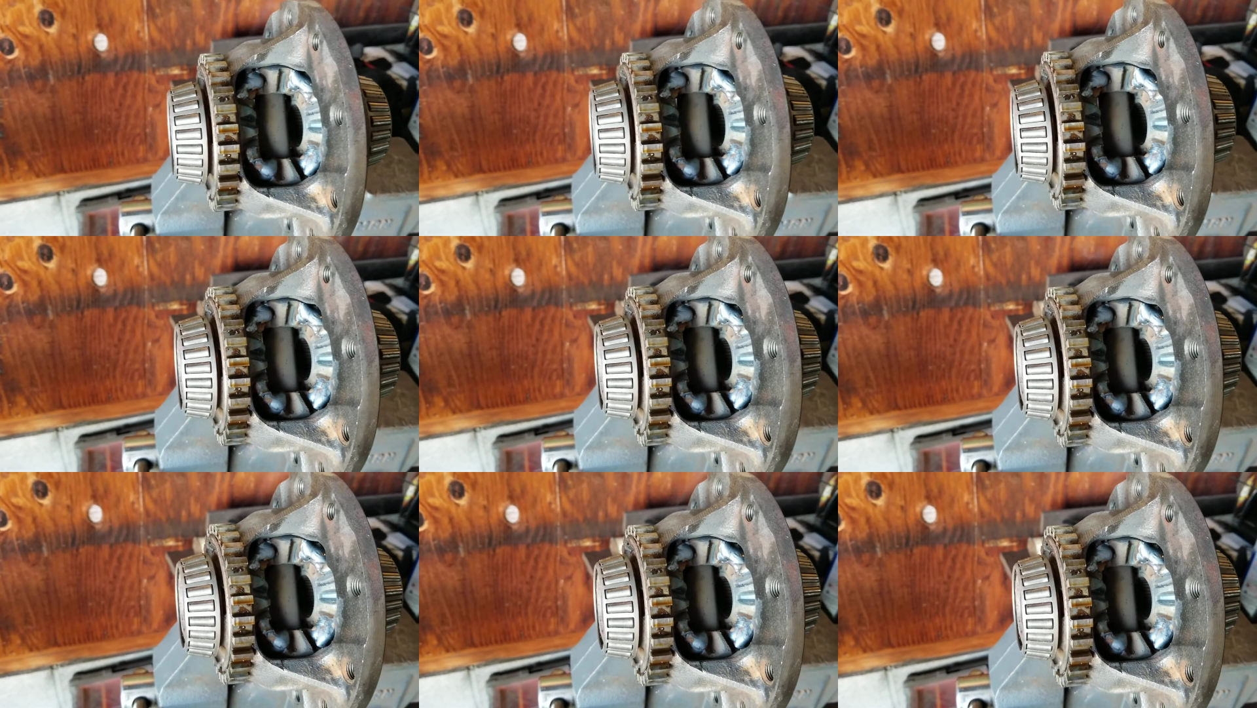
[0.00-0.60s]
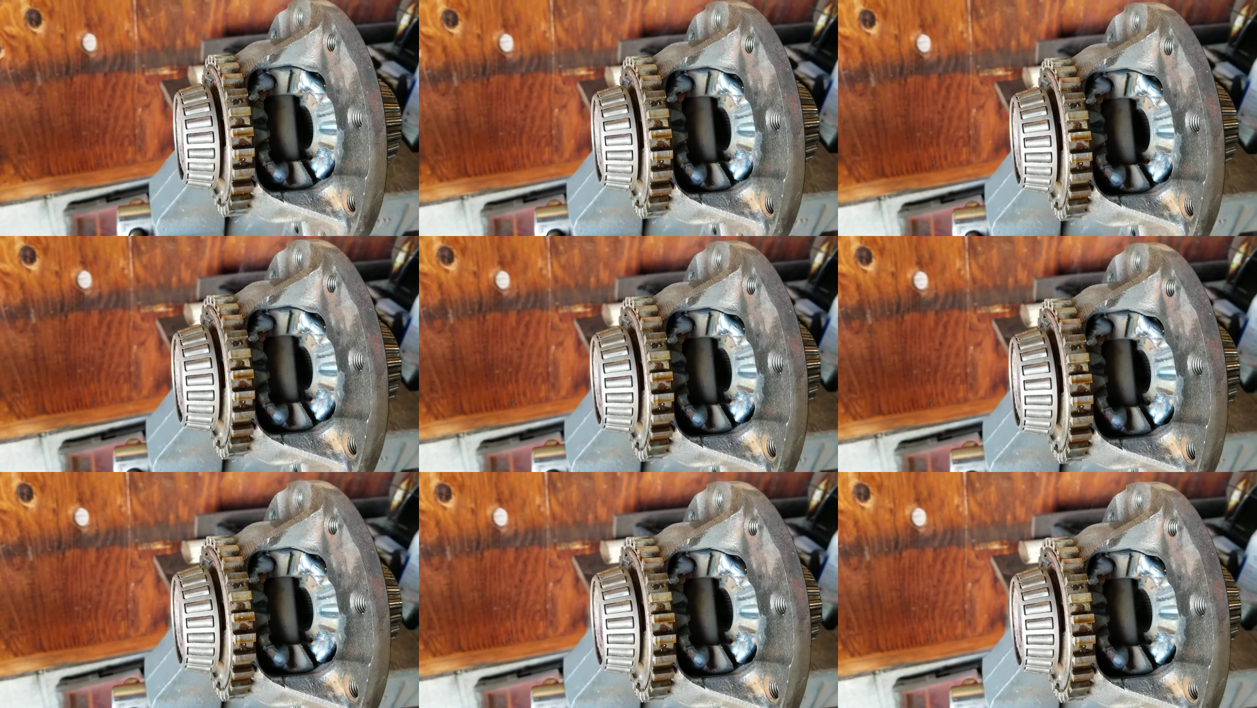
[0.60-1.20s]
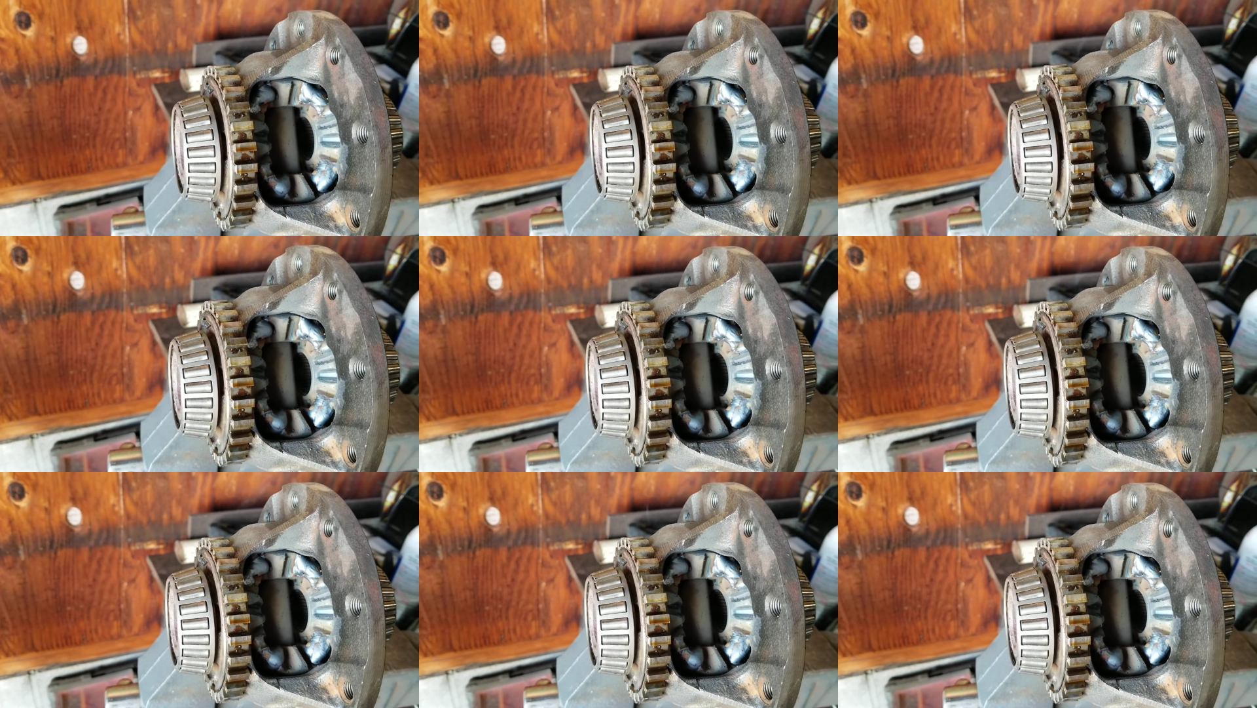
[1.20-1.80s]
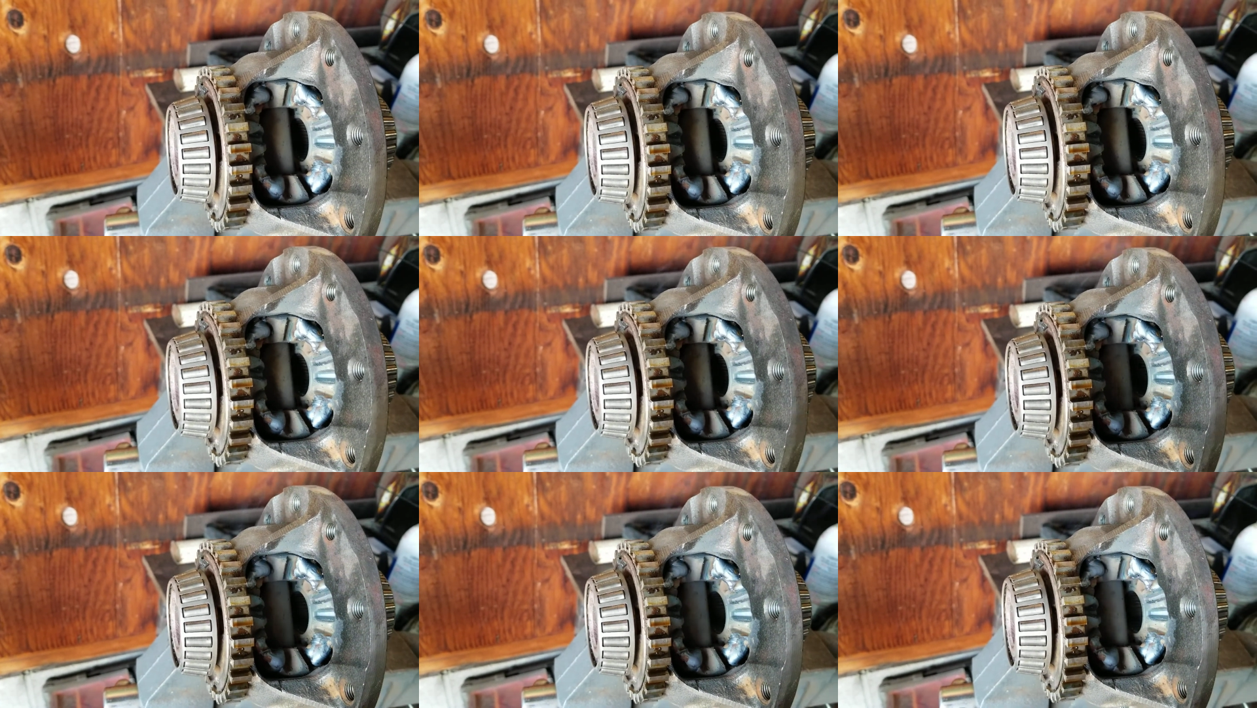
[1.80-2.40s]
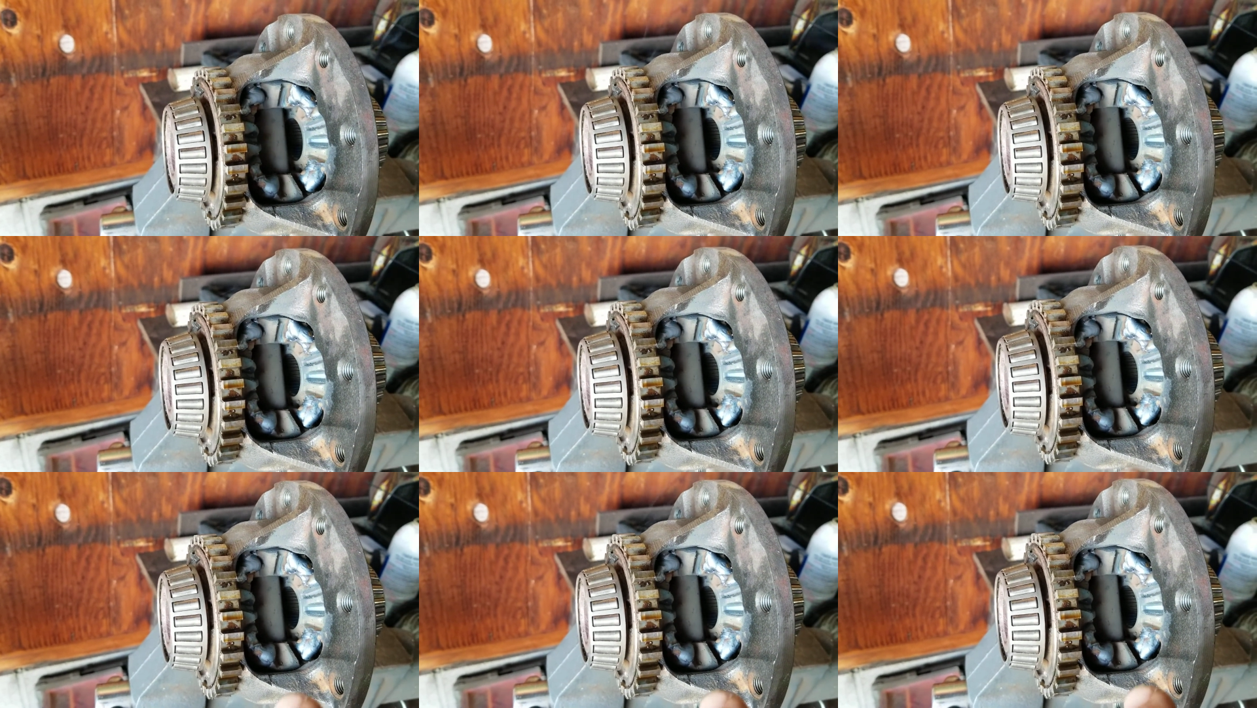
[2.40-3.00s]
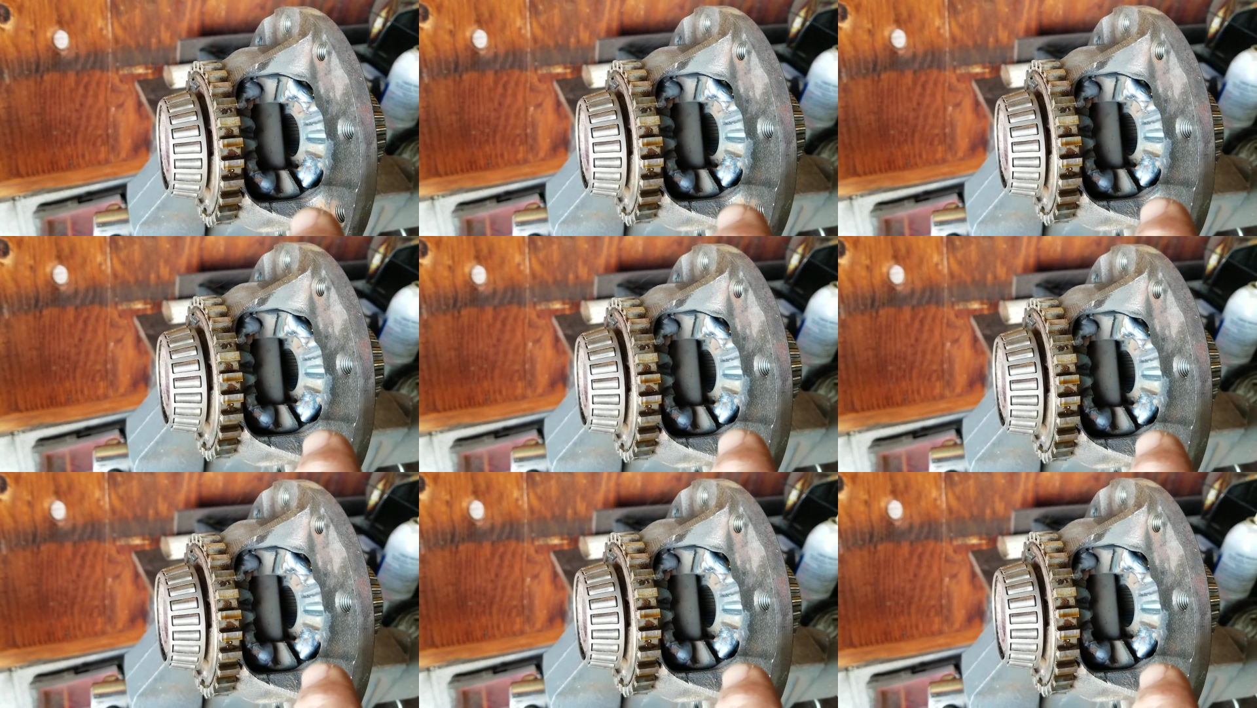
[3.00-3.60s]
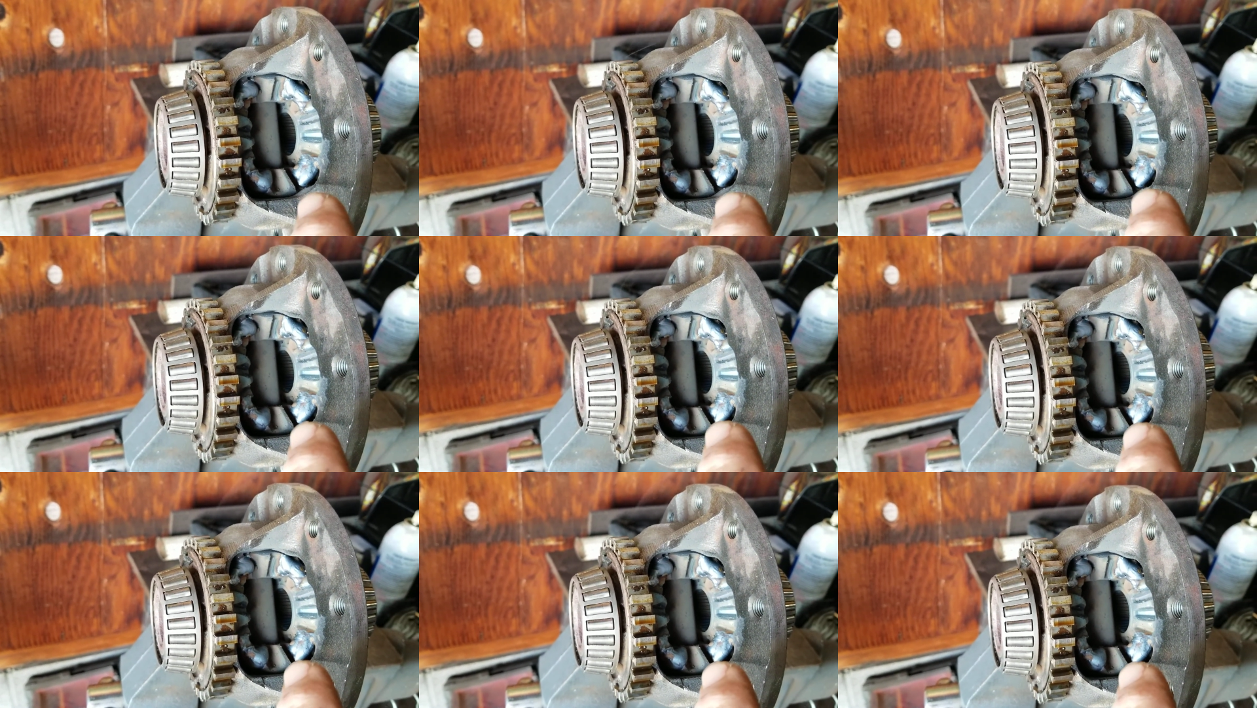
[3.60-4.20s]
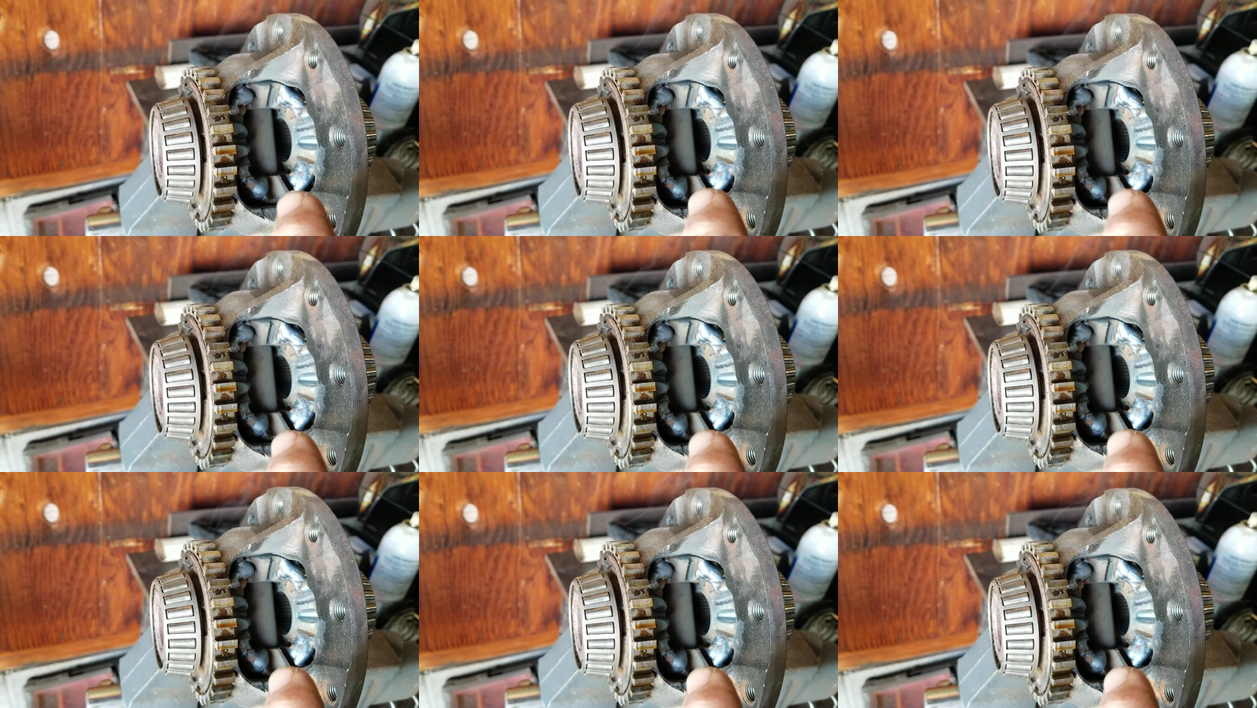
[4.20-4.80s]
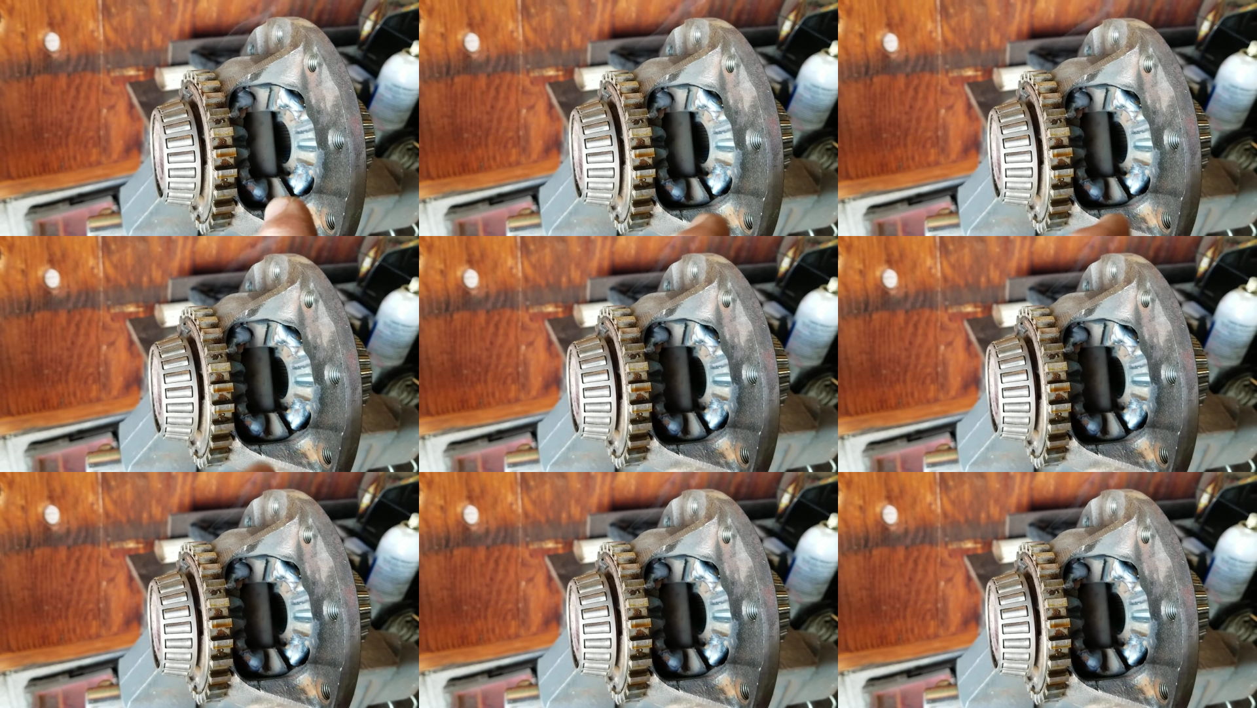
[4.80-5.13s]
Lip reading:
No face is visible, so there are no lips to read.